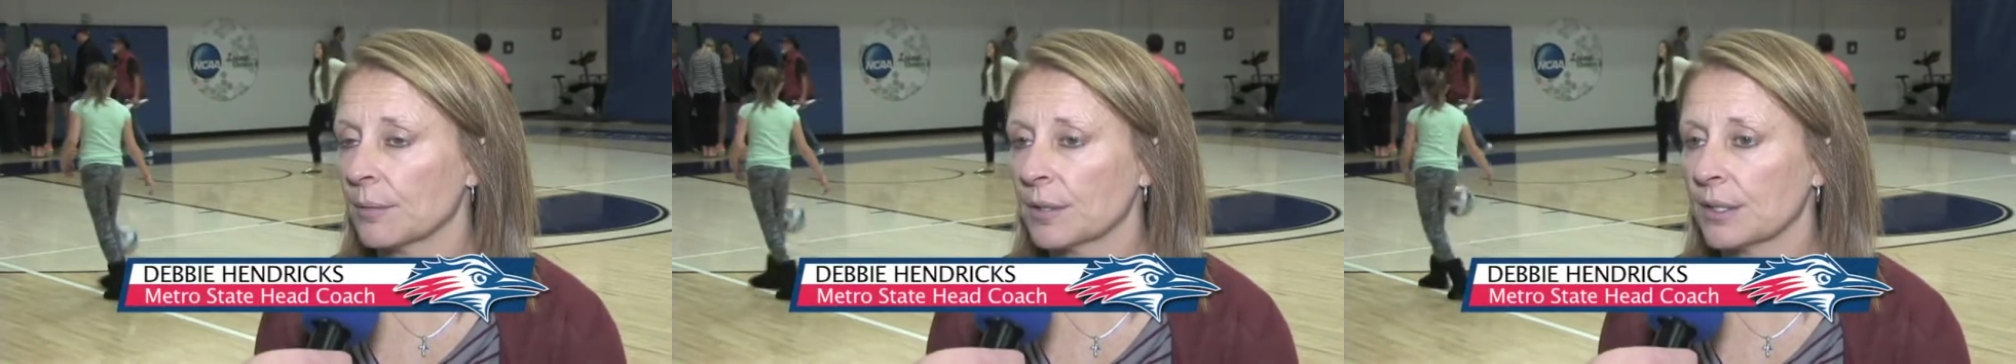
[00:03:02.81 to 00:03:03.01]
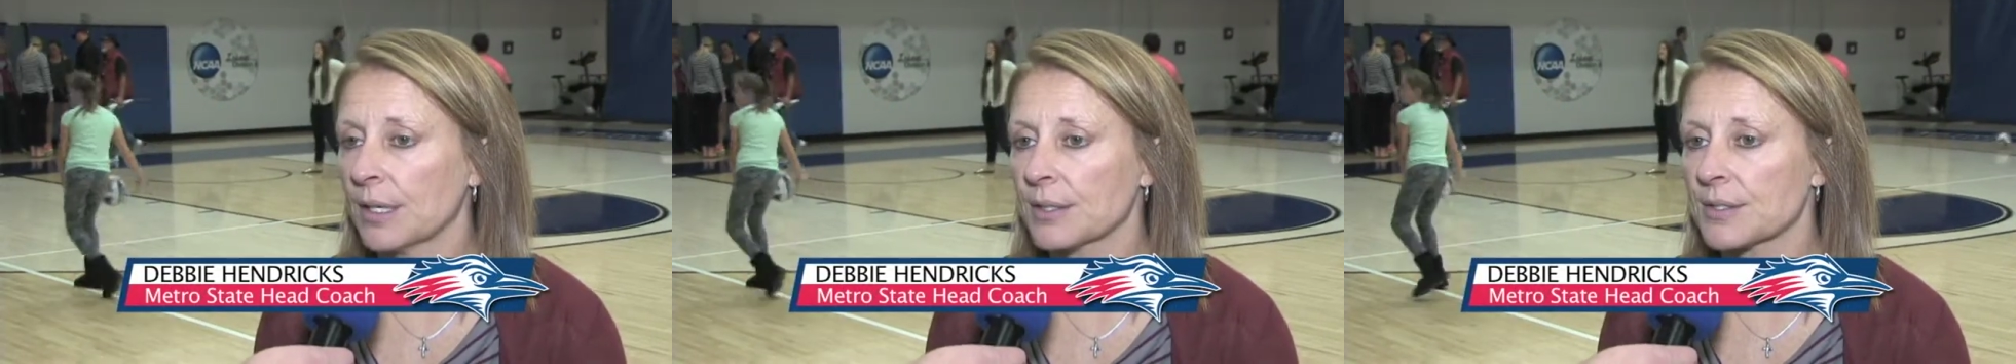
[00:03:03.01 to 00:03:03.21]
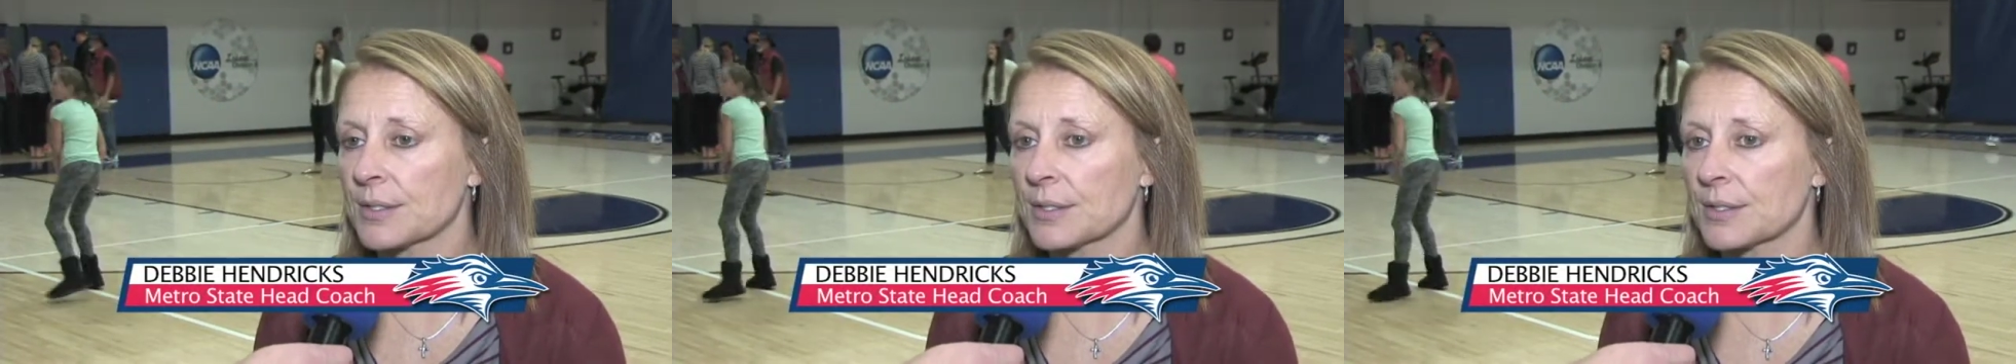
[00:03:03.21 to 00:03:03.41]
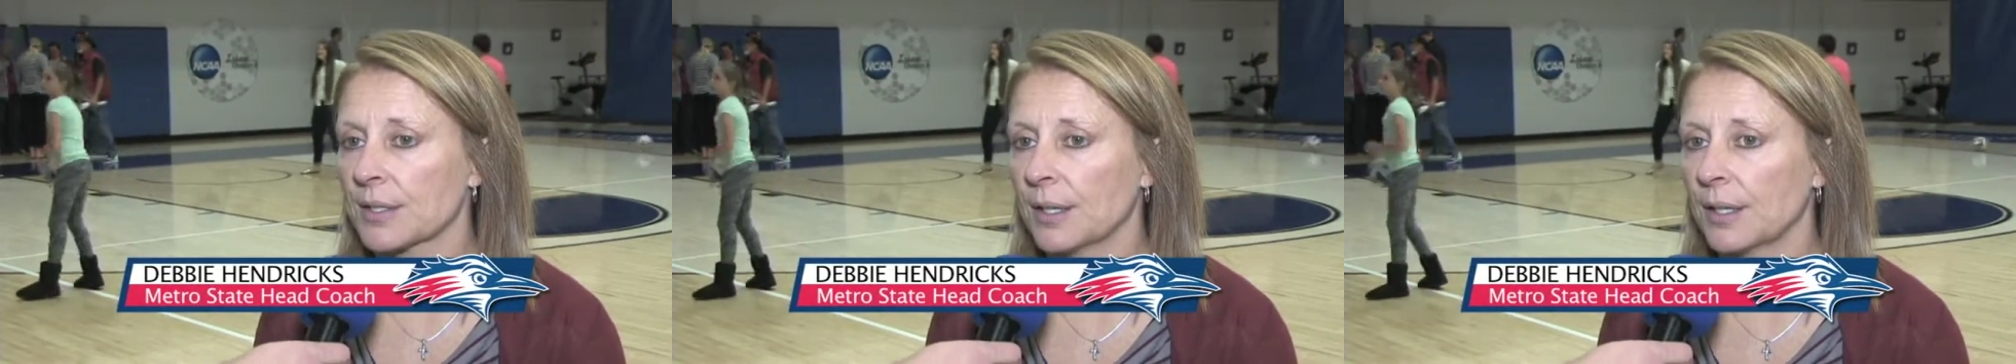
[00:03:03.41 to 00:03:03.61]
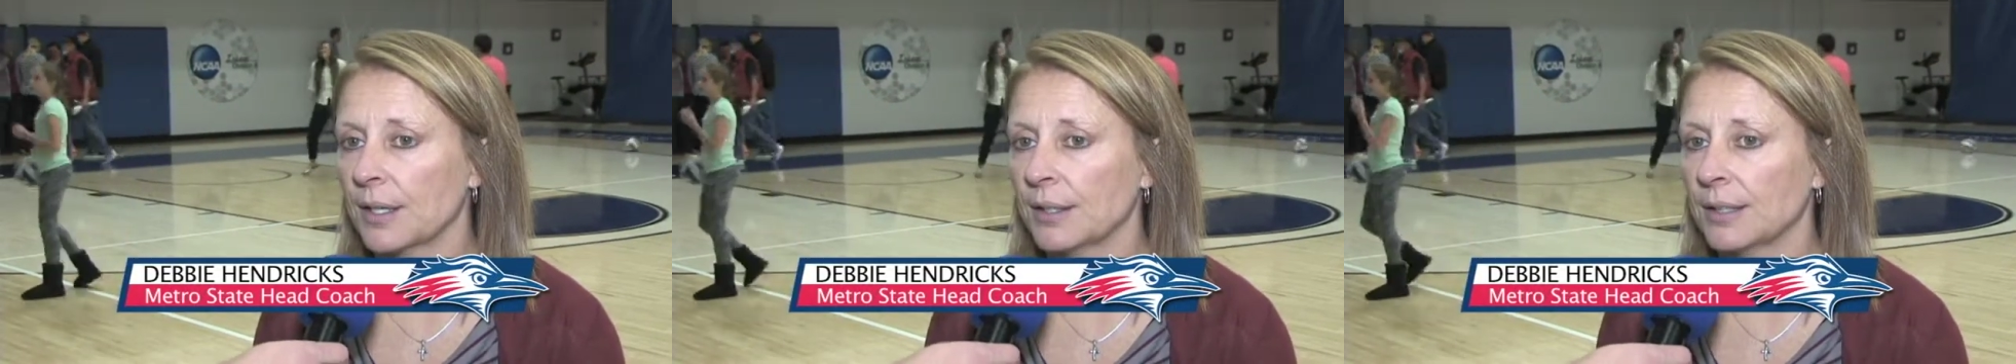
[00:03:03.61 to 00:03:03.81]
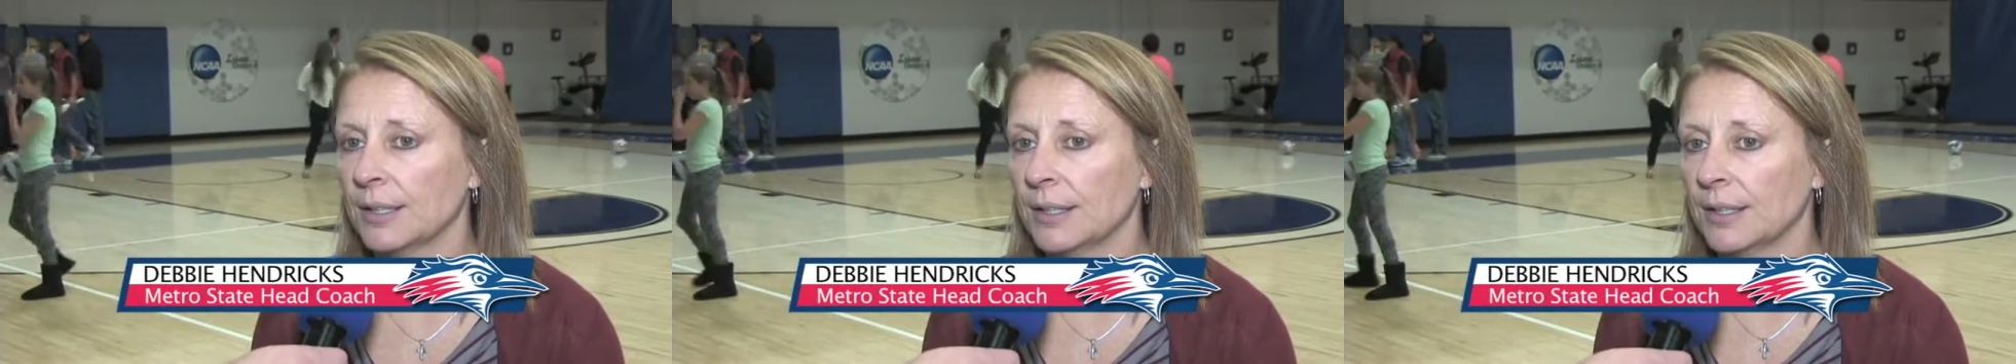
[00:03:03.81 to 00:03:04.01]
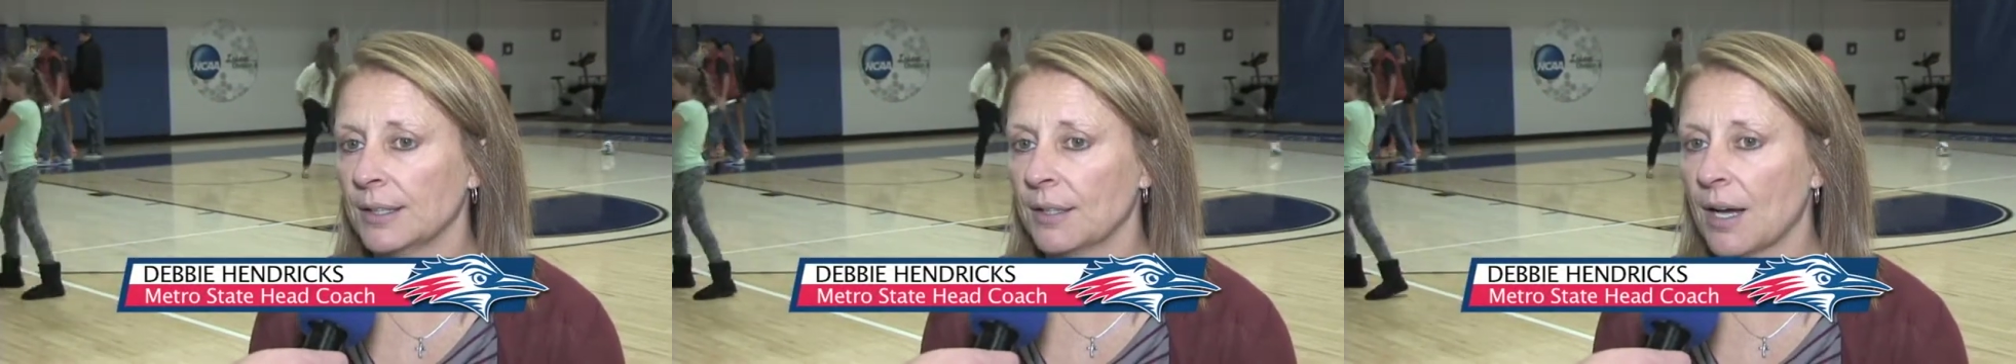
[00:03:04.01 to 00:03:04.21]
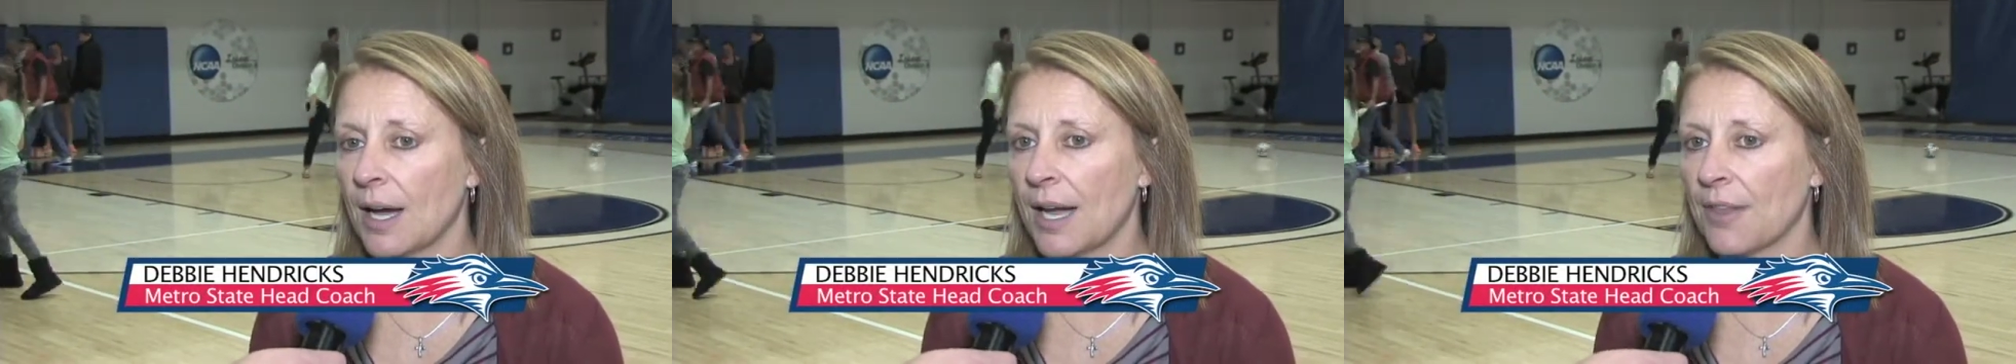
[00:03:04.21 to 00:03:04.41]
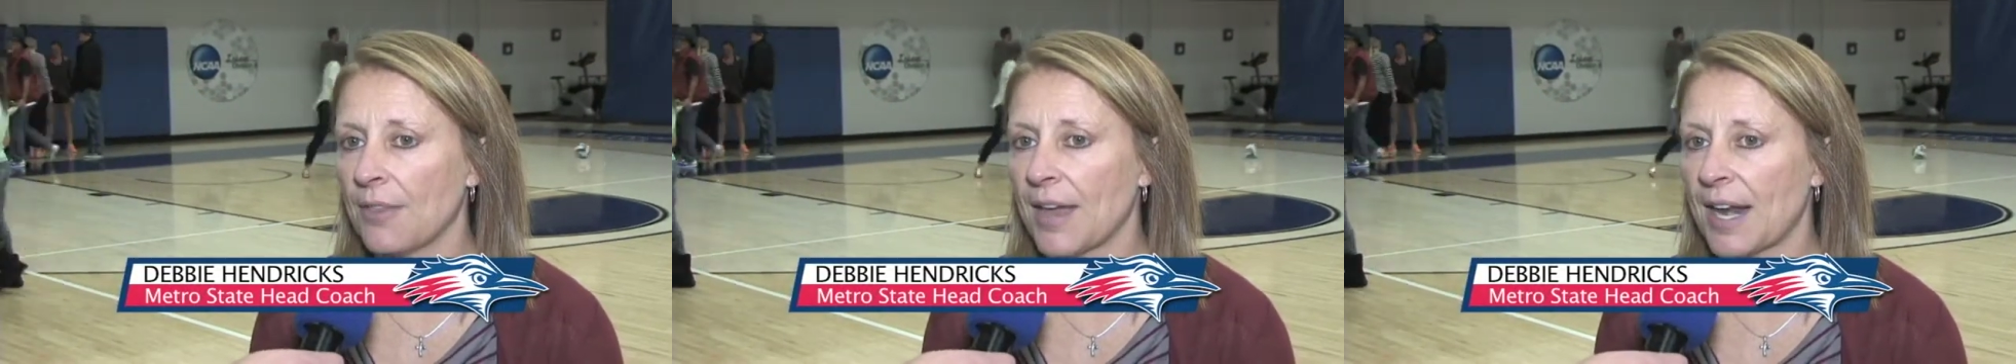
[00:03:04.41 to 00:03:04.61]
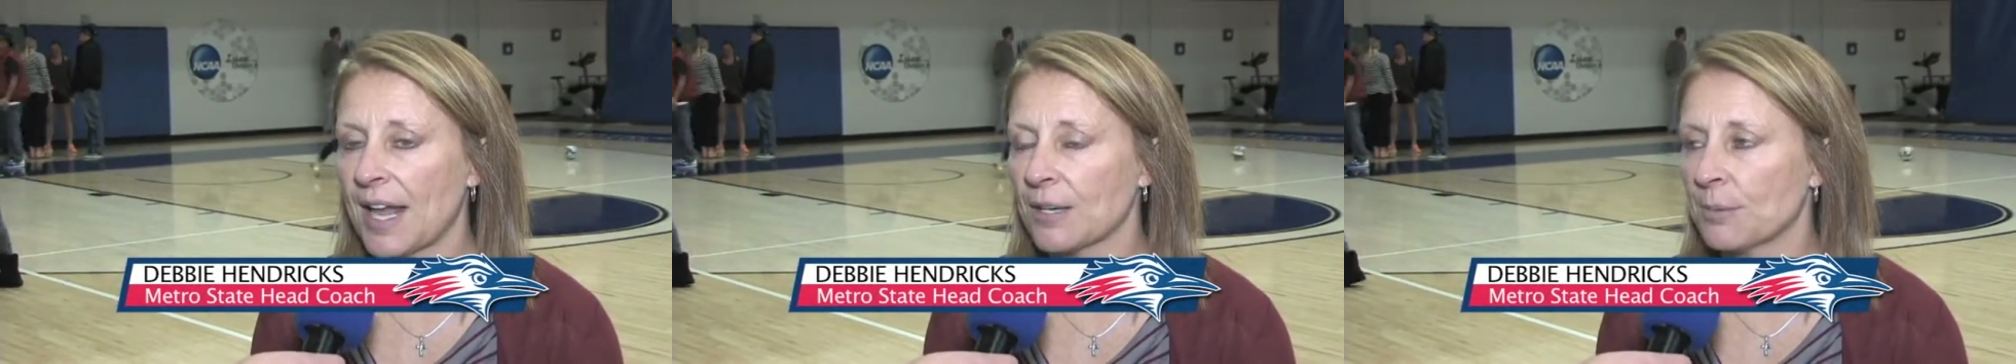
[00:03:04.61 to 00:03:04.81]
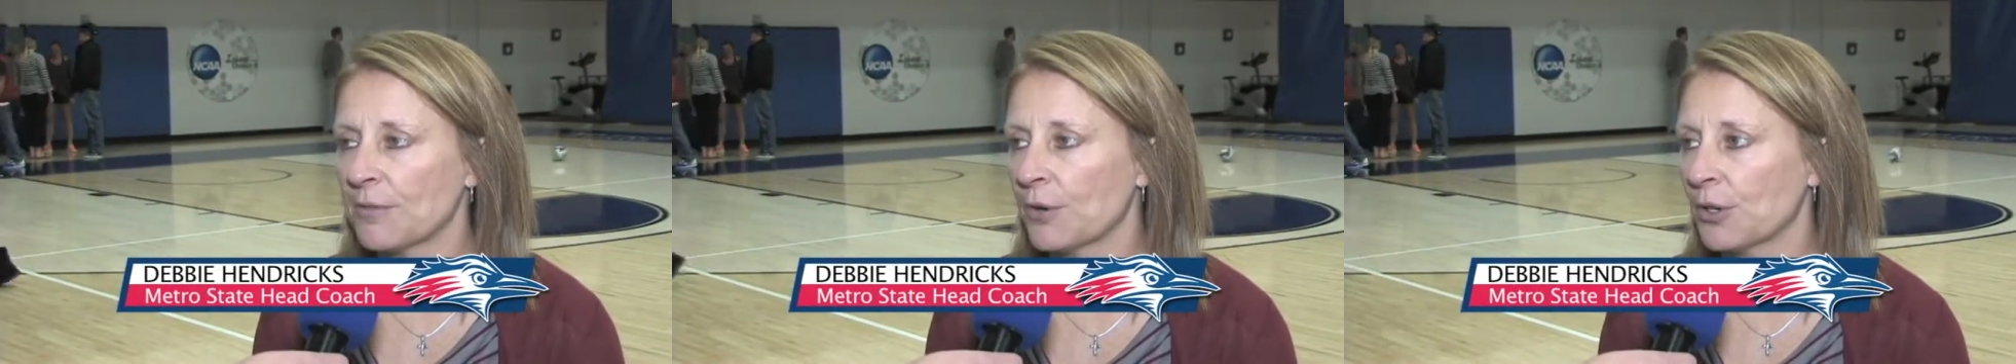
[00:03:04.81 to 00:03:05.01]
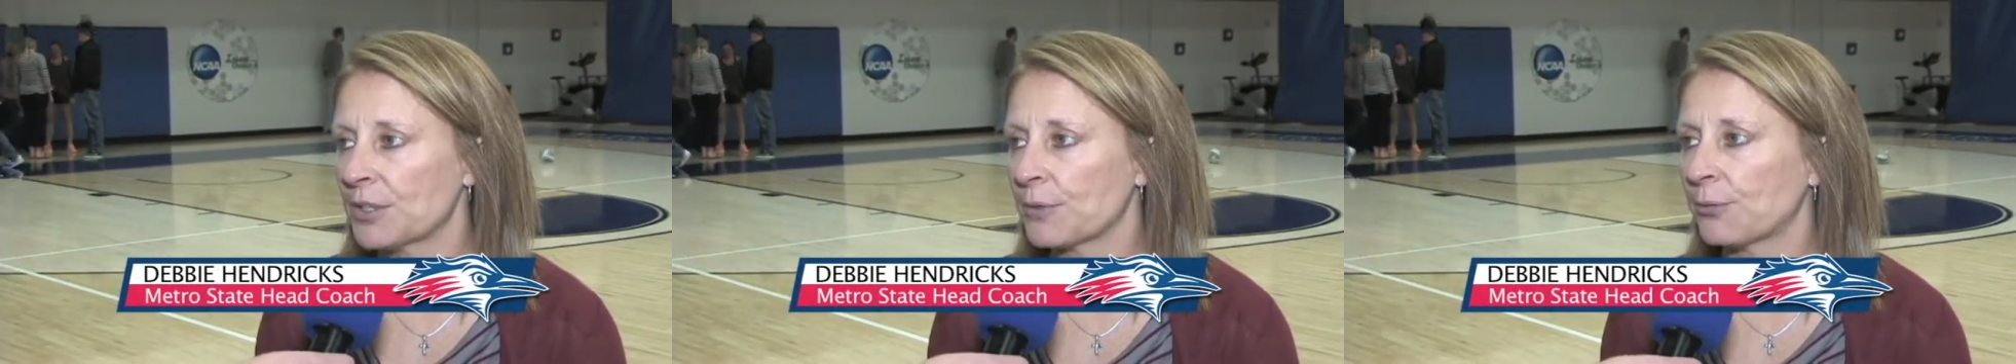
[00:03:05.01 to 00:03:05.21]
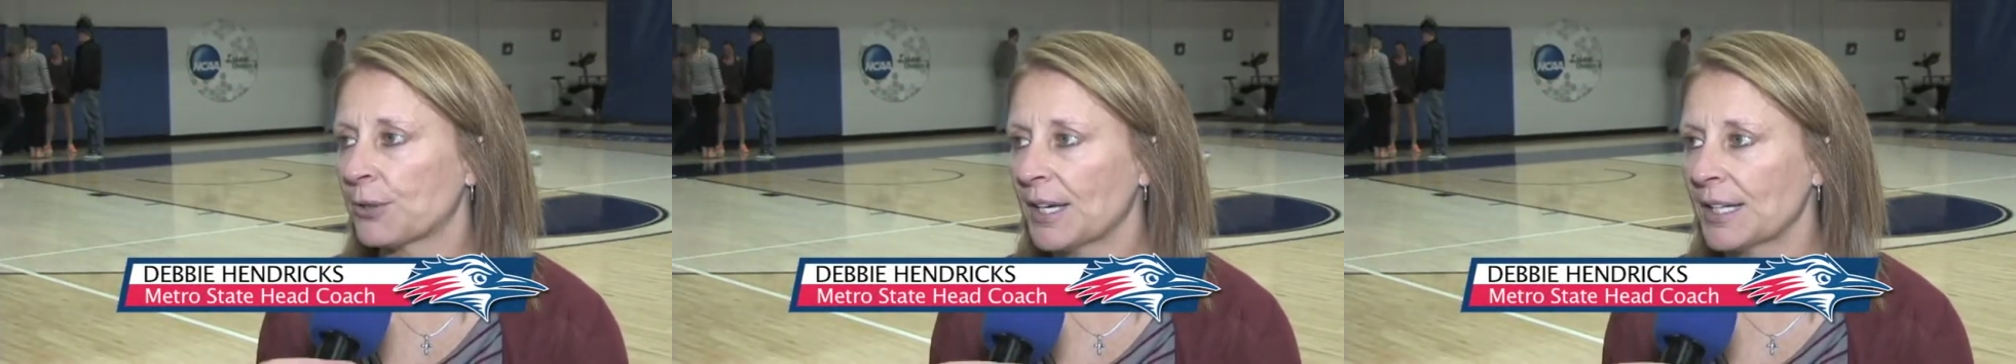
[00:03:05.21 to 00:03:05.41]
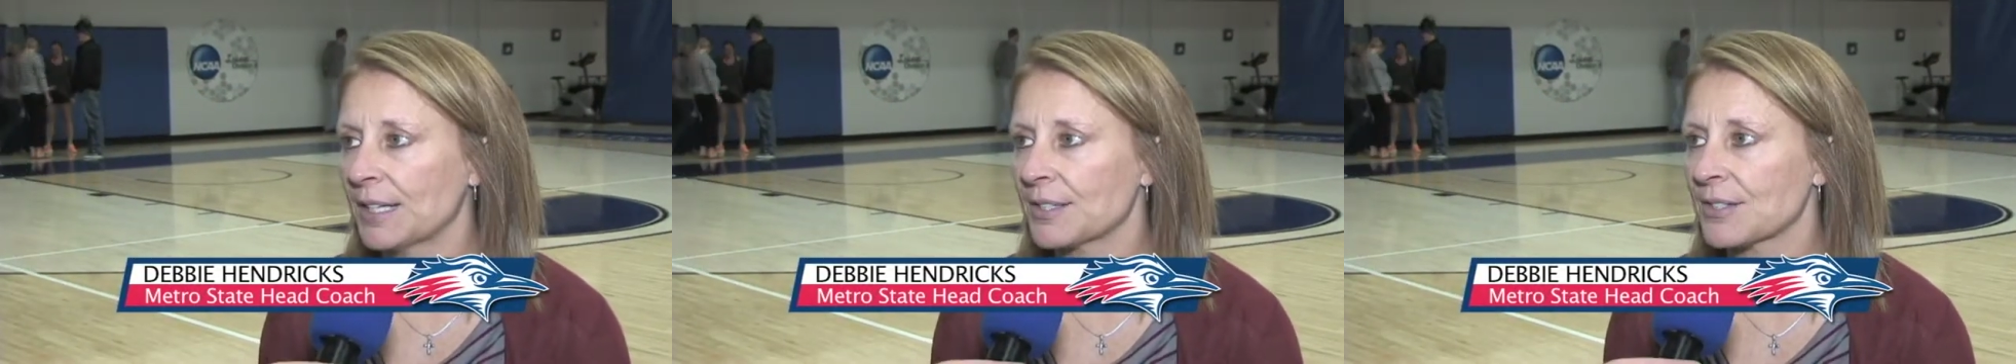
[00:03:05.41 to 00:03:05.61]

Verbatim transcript: I mean, that's uh, I had that had to be very deflating